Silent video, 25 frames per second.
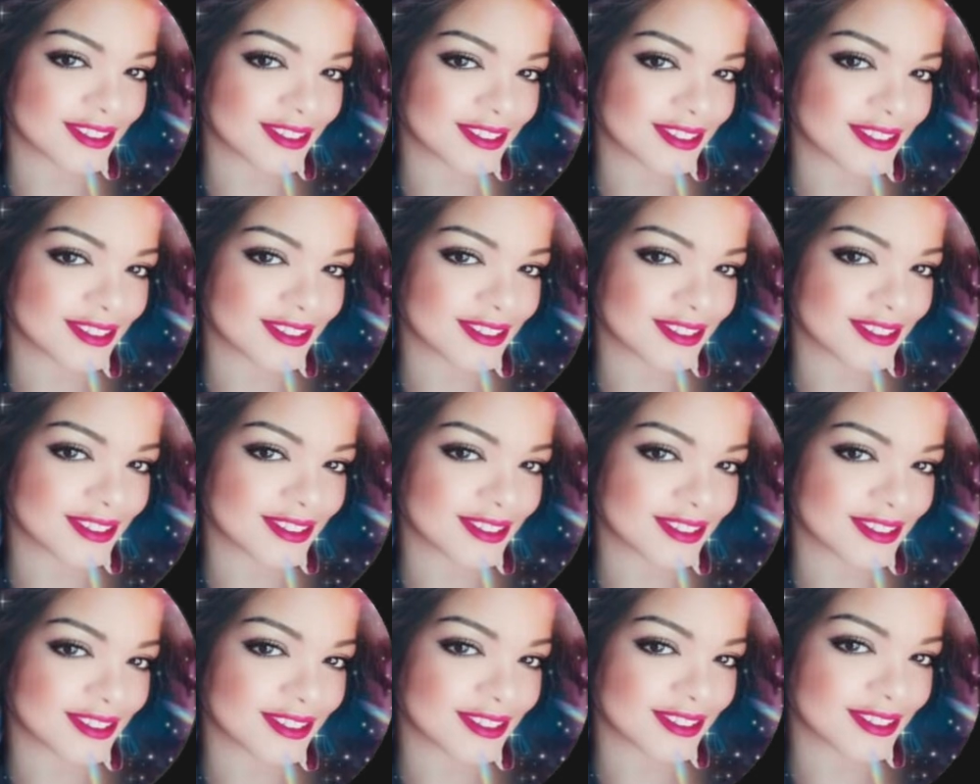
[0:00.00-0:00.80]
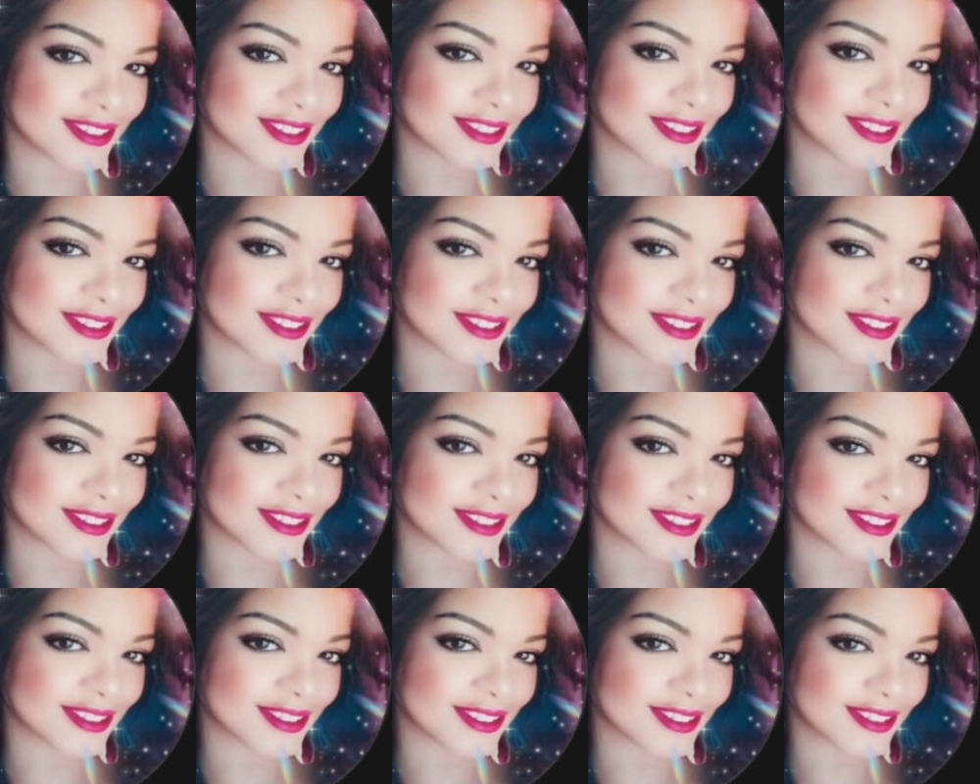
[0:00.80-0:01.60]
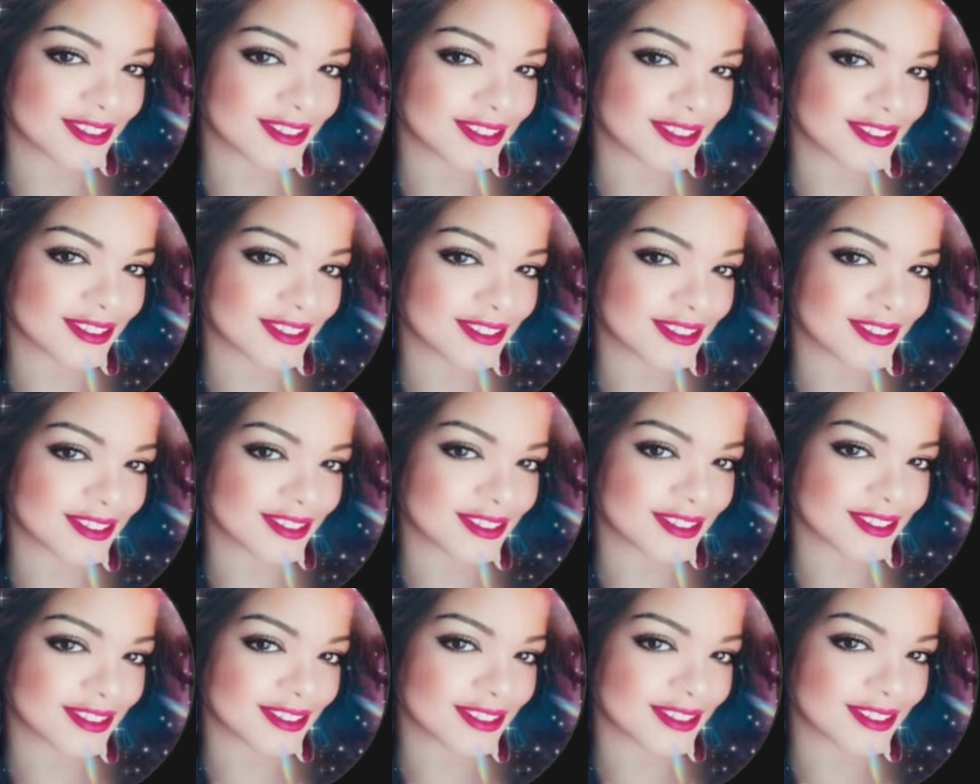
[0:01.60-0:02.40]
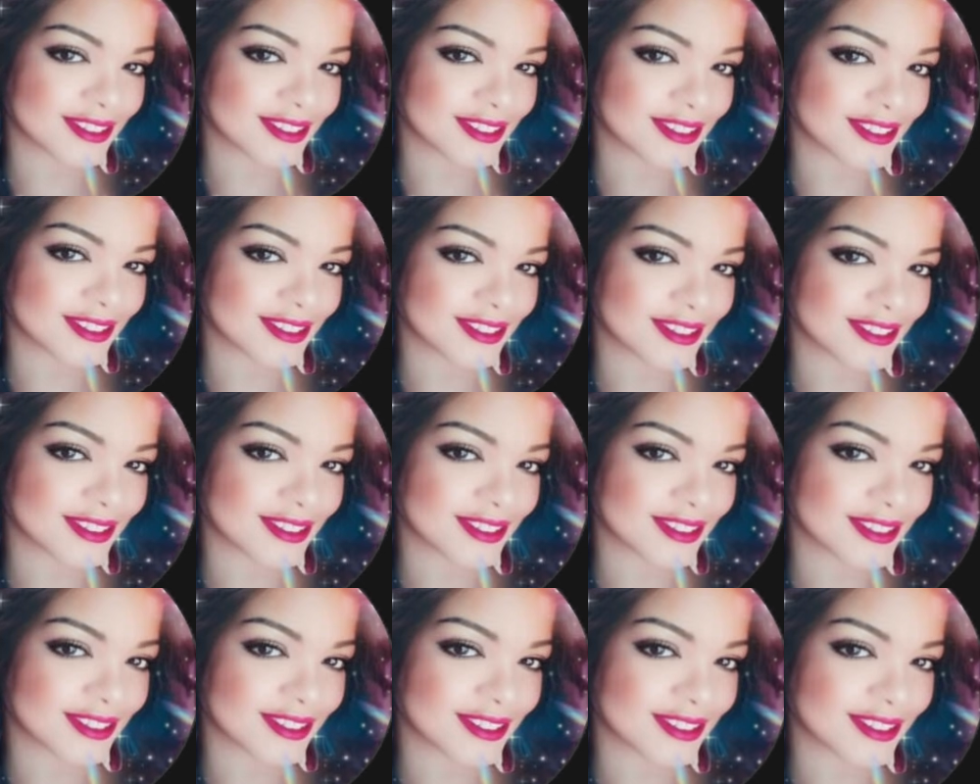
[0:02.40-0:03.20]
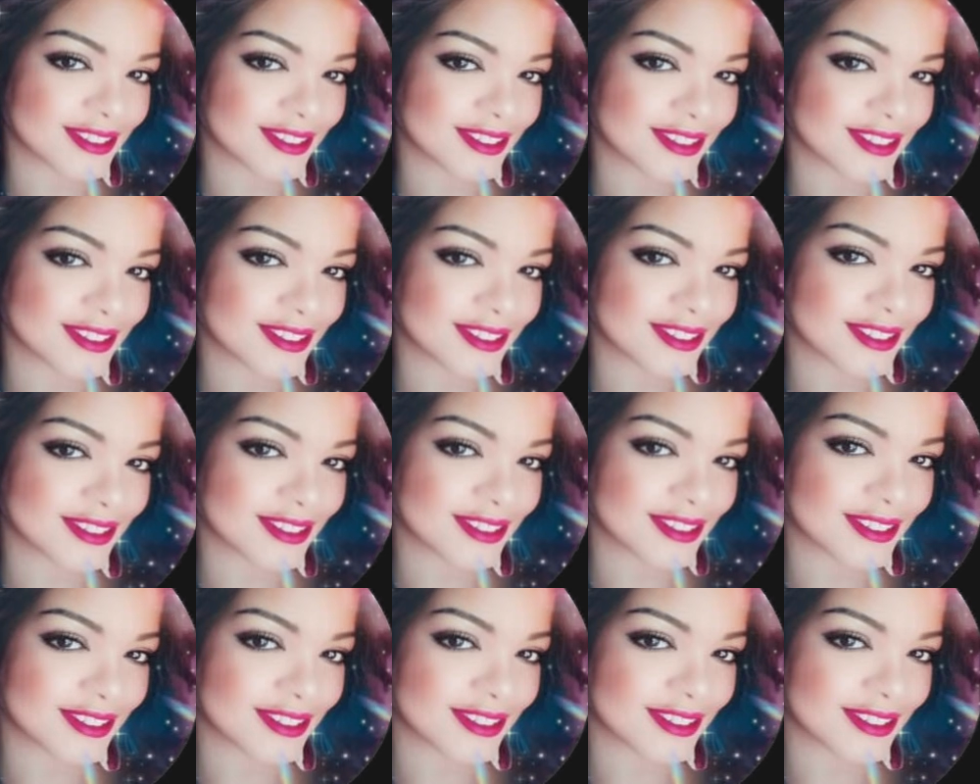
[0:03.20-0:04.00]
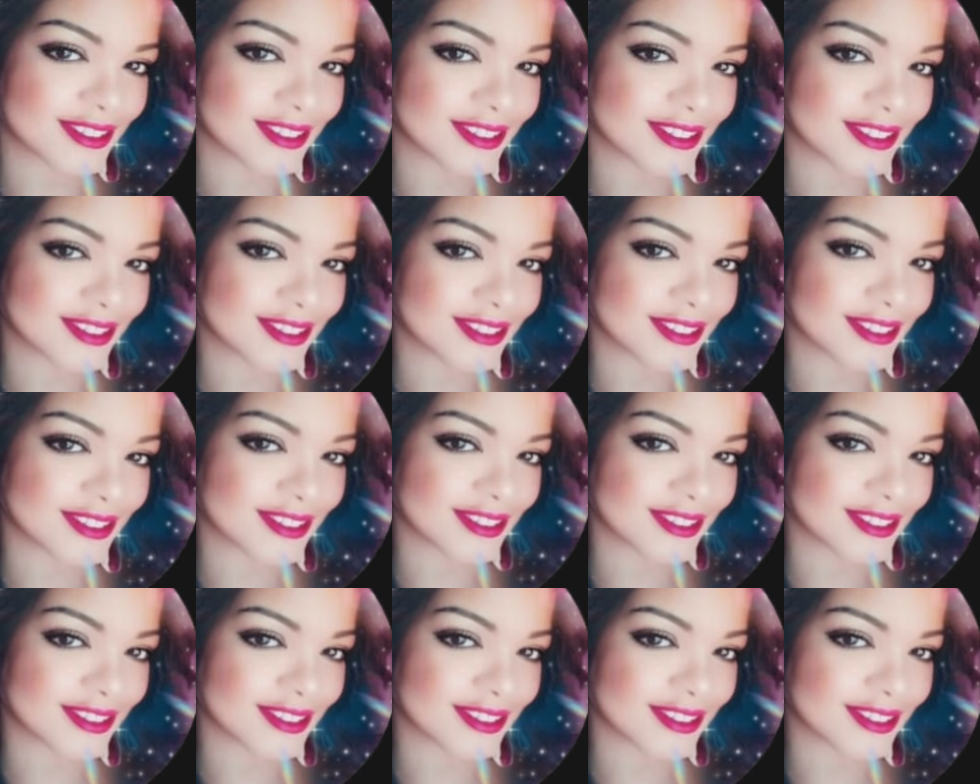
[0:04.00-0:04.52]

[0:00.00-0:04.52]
(silence)